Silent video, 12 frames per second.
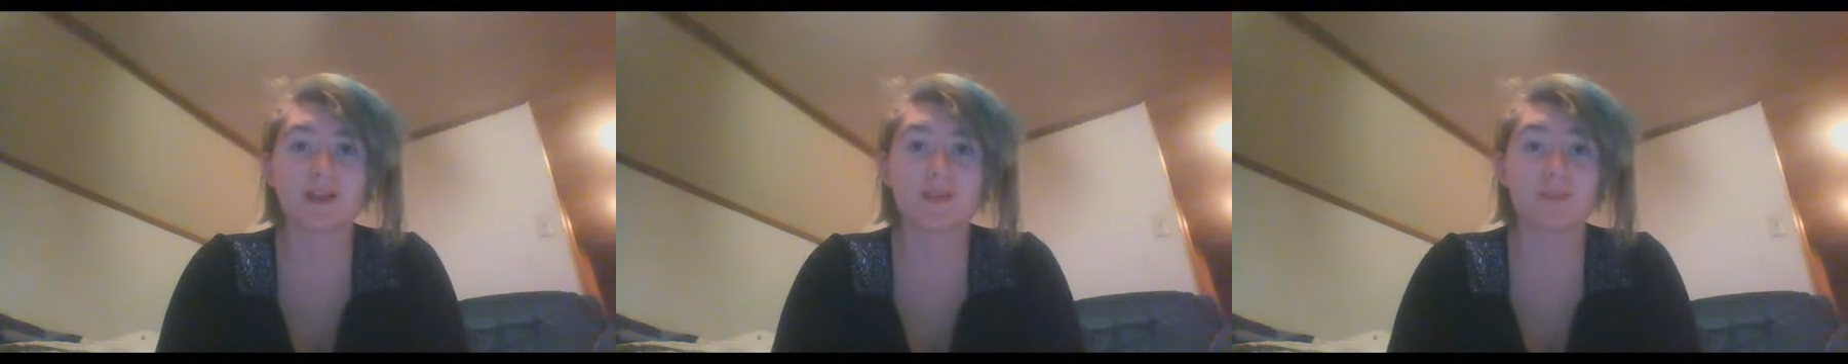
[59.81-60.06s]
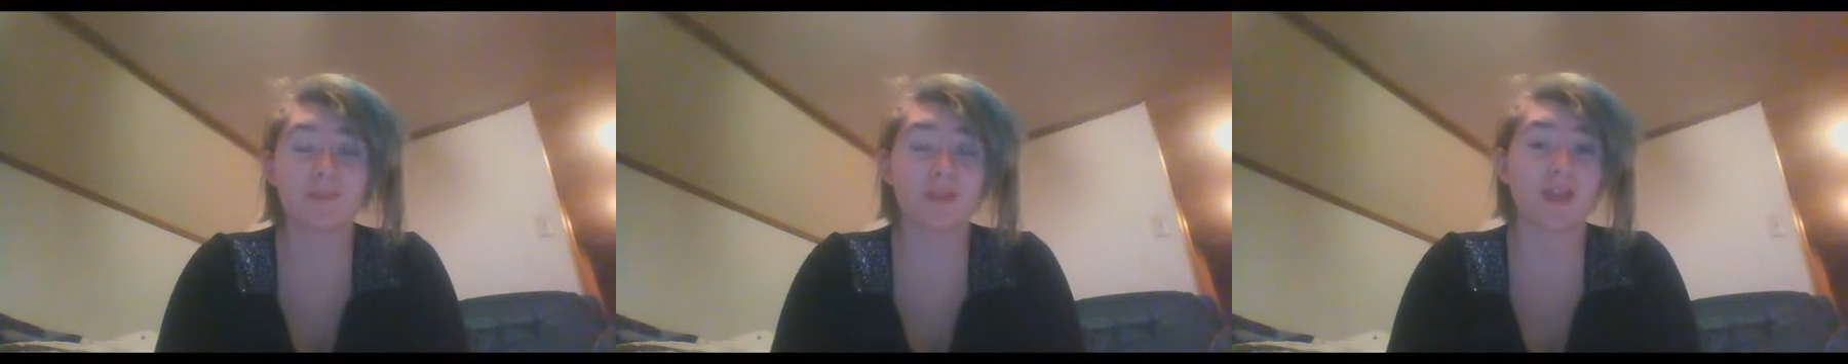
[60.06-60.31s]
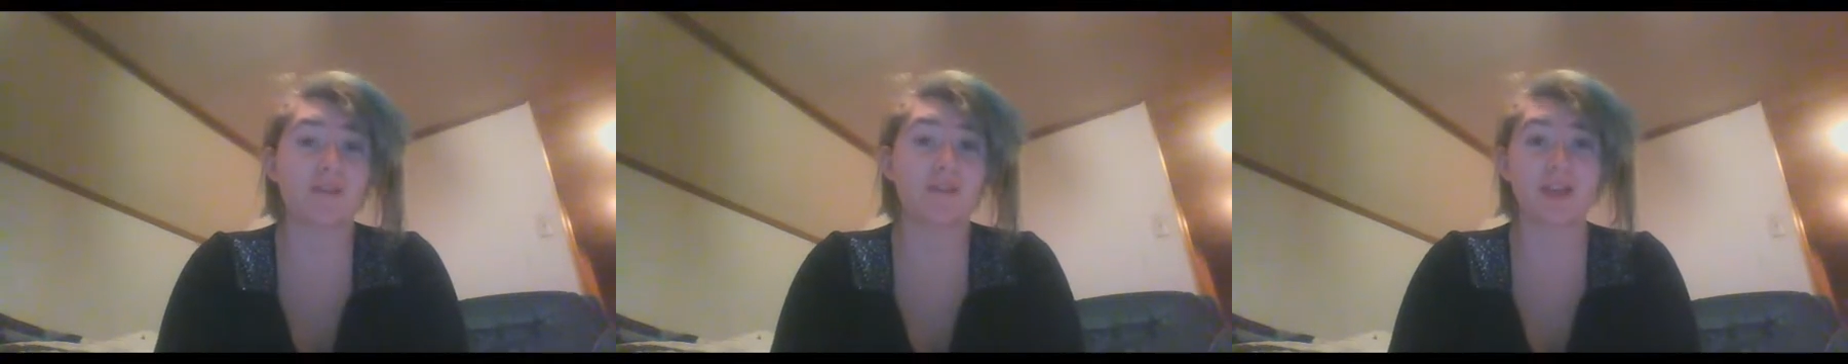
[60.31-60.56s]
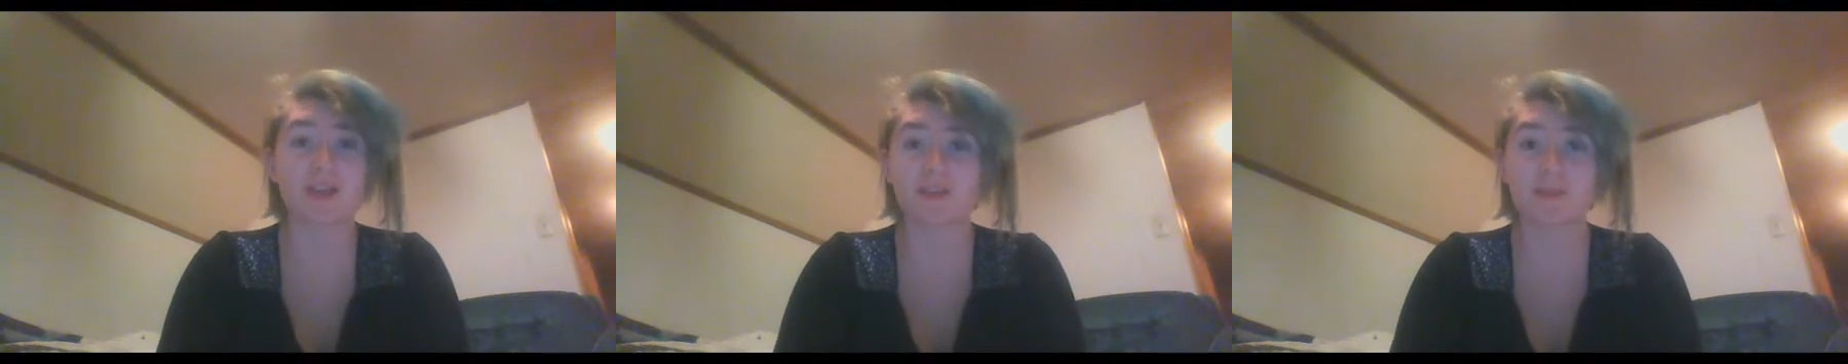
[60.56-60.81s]
if it gets
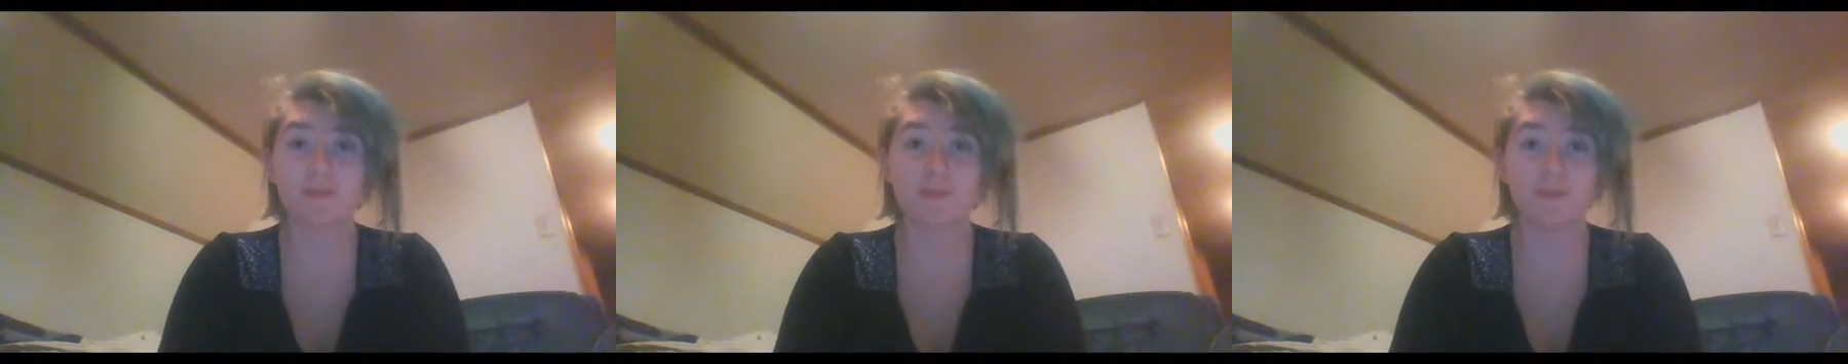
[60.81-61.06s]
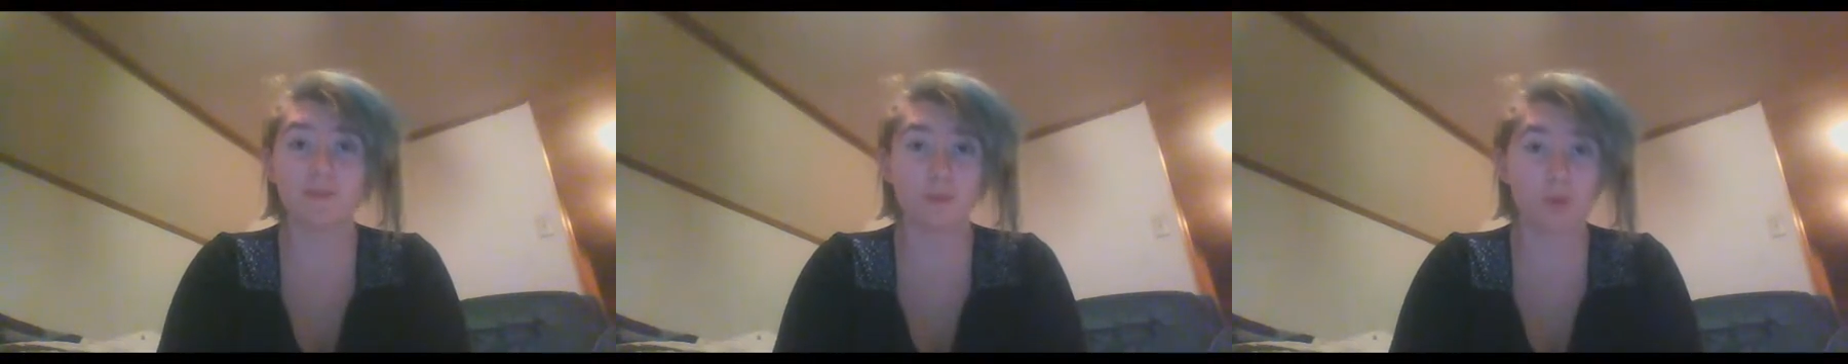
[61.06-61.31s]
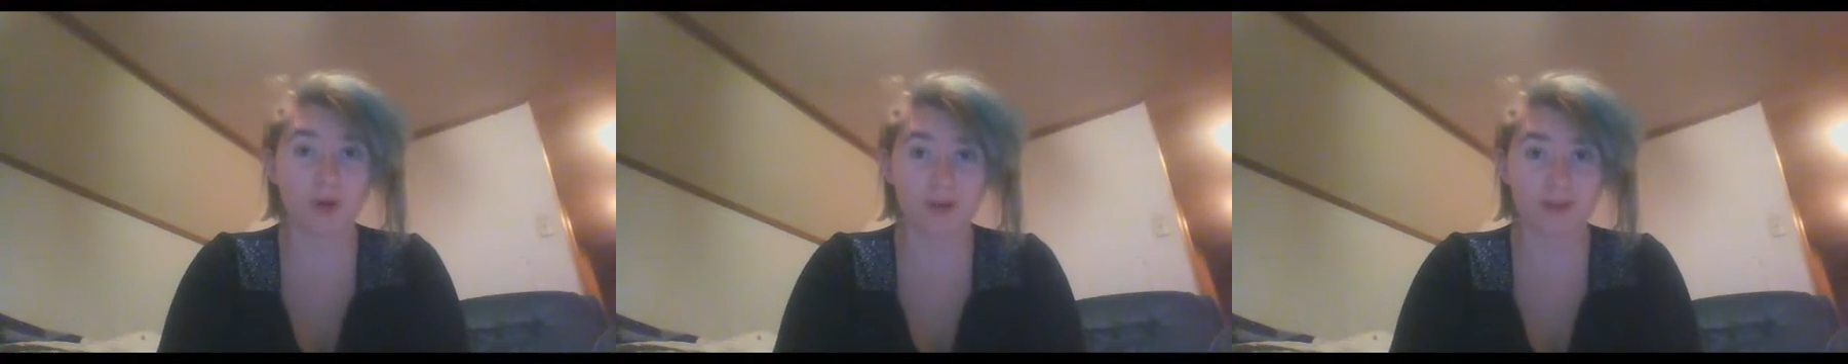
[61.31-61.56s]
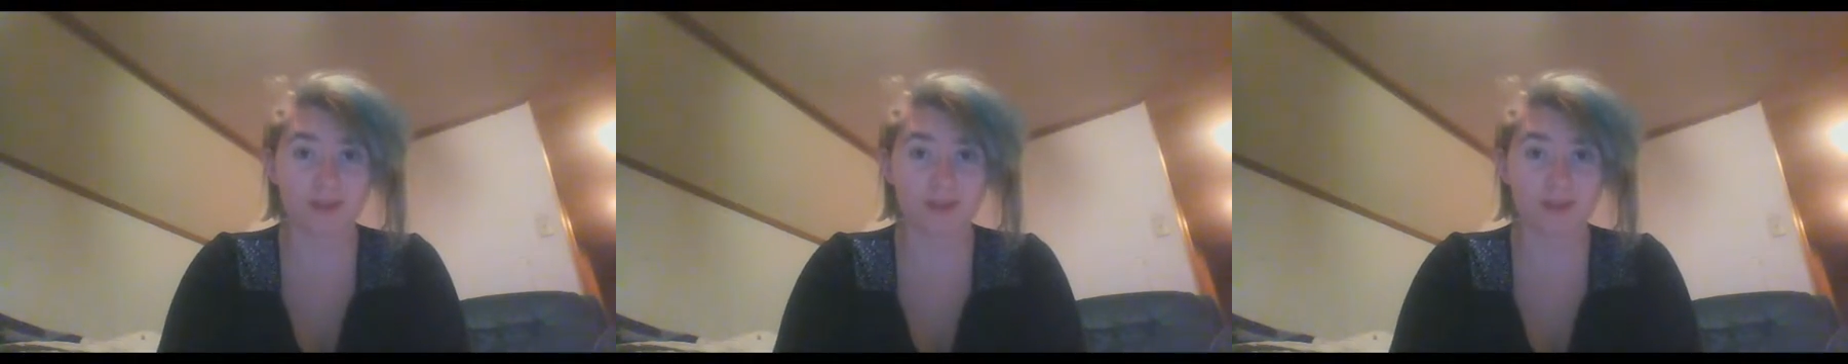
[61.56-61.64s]
worse